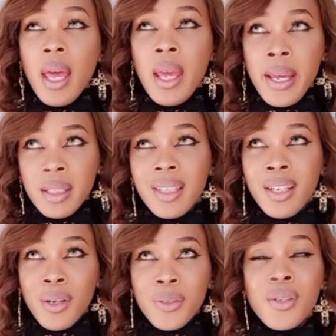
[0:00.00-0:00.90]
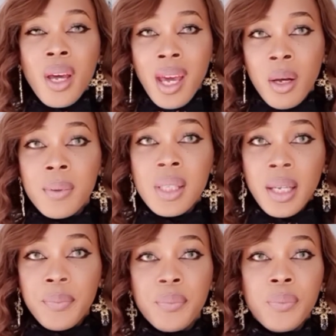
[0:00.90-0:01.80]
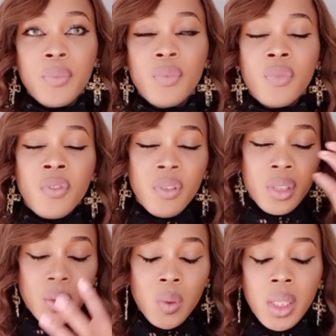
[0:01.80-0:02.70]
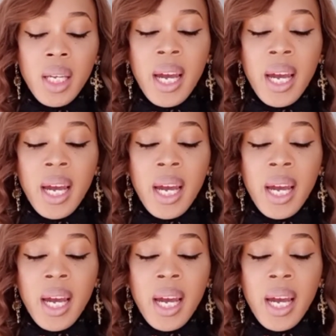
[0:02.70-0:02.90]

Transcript: and it also helps that visually I